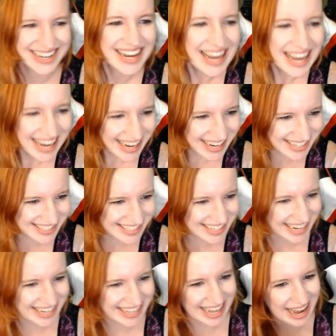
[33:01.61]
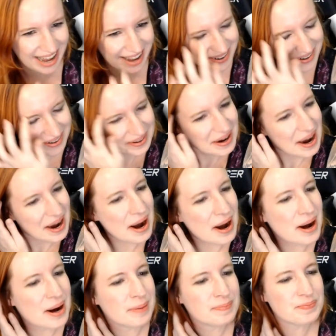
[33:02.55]
It's like that.
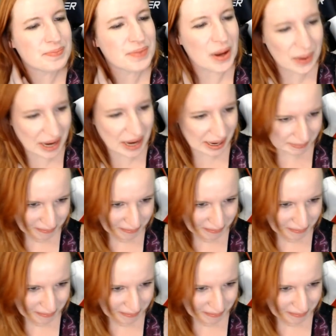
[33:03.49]
Okay,